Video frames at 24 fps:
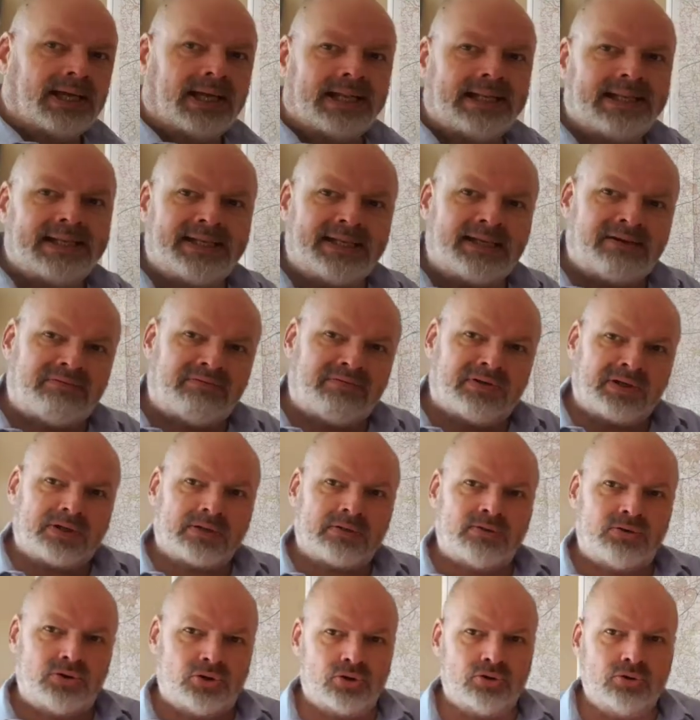a
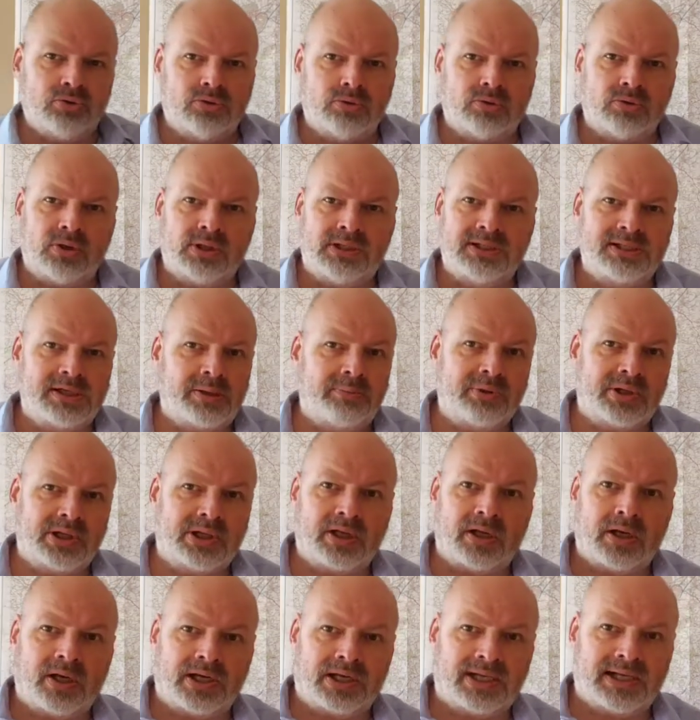living tool and something
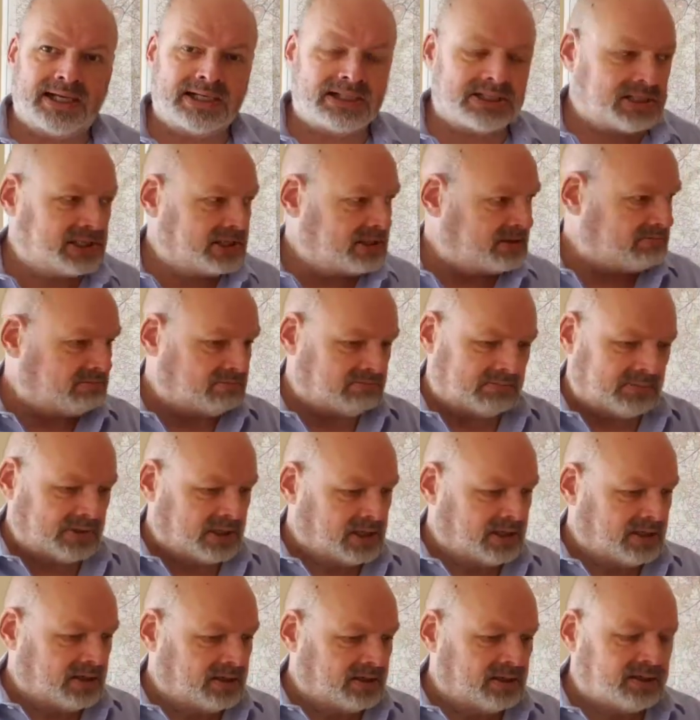that I can actually
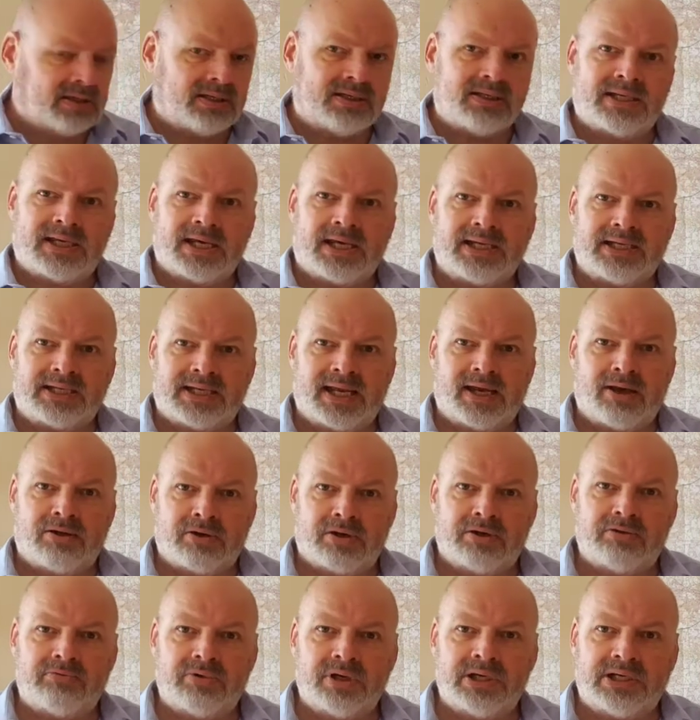take down
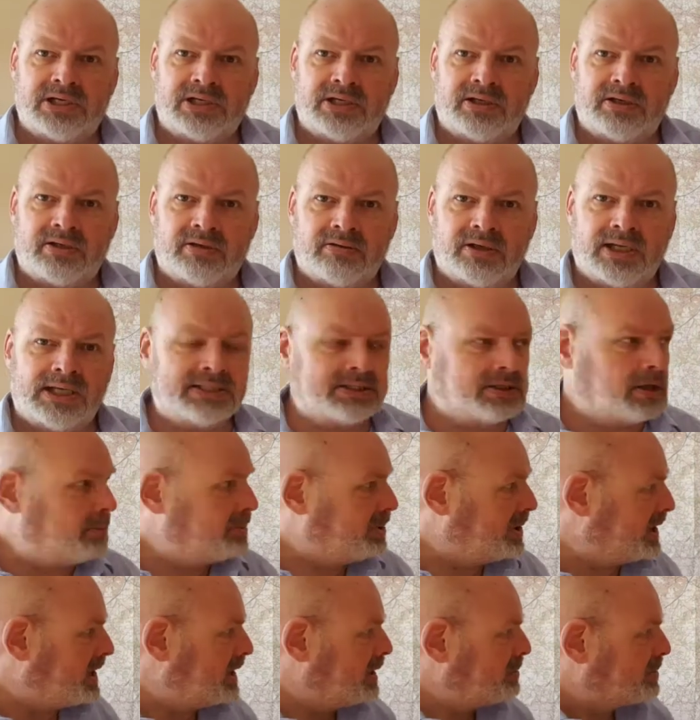and read. It's up
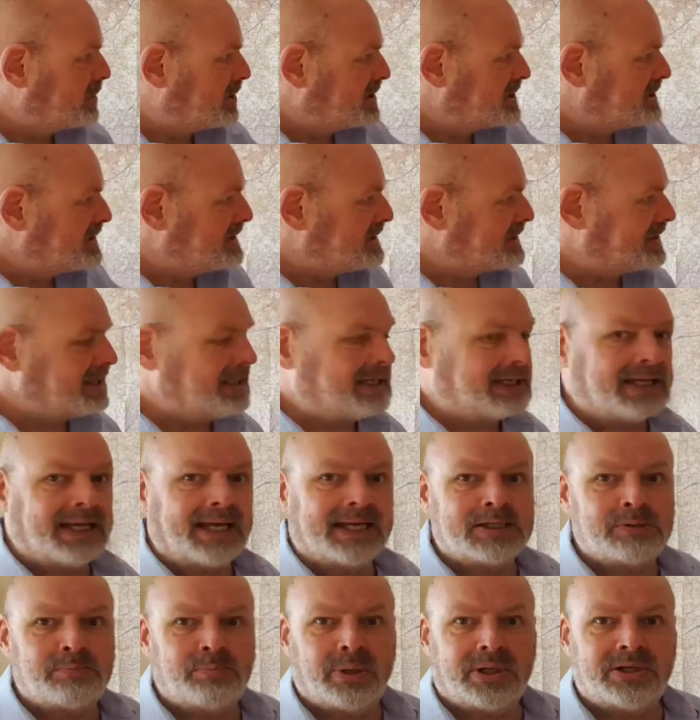here because it's in a
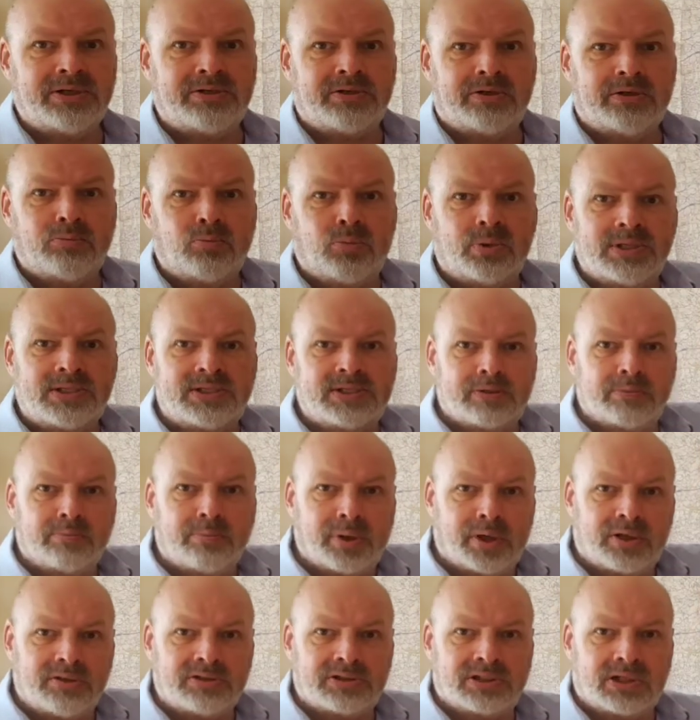guest bedroom with some
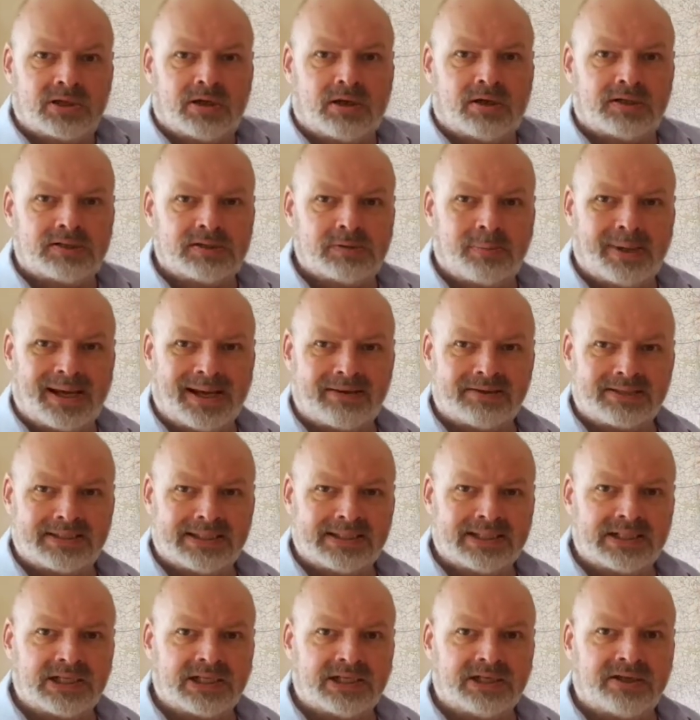postcards about
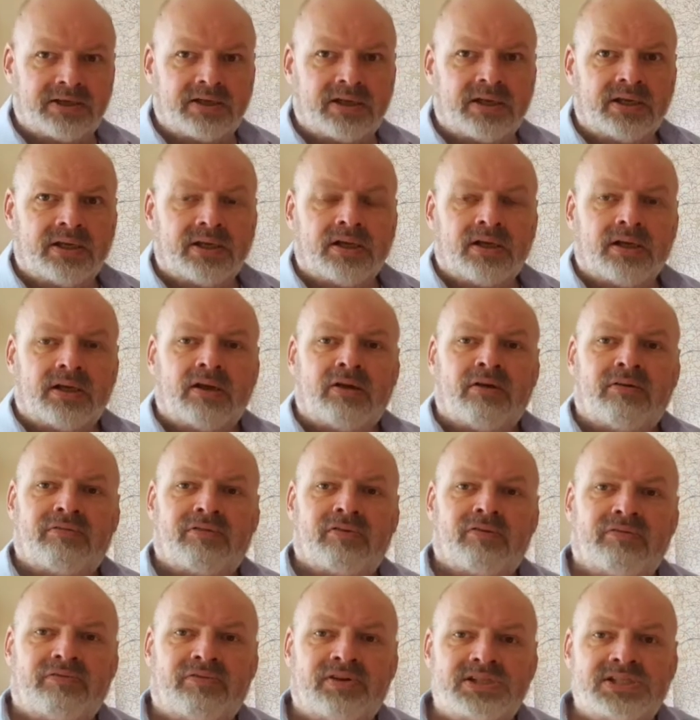England
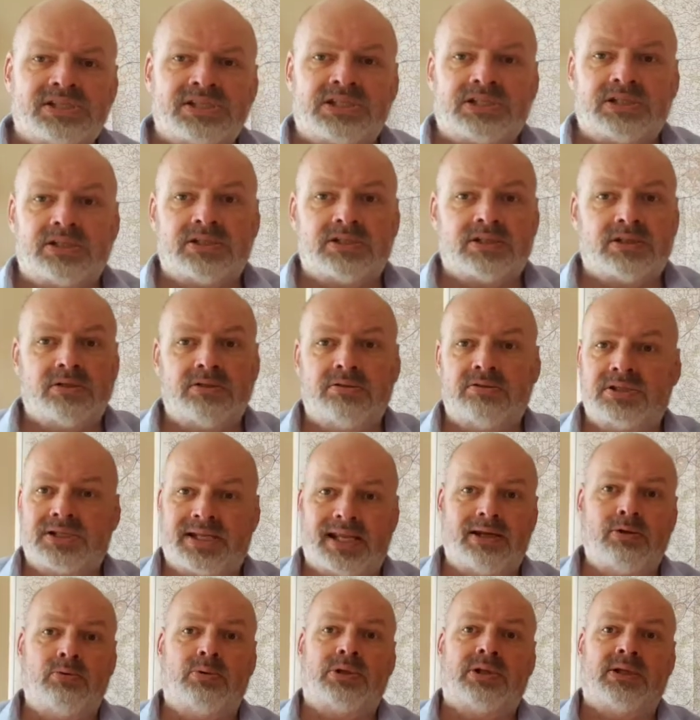for visitors who
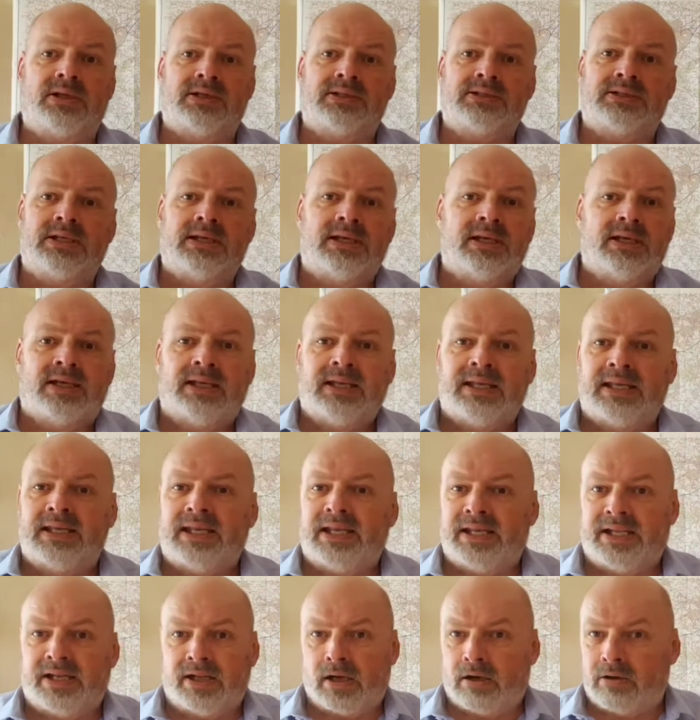stay with us
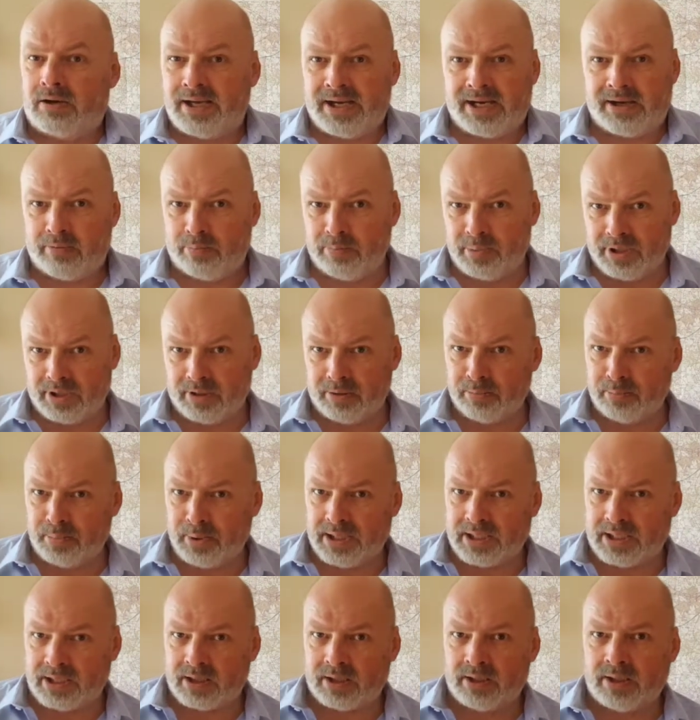in our
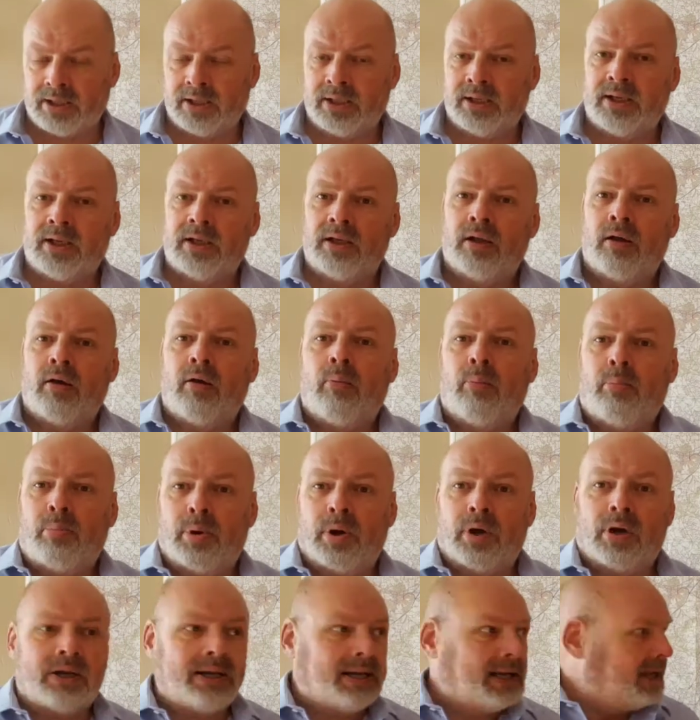Airbnb.
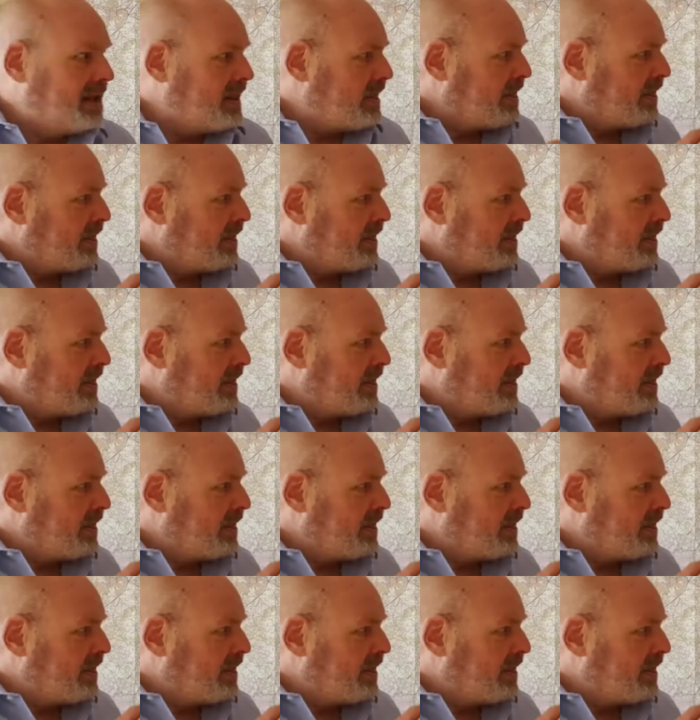But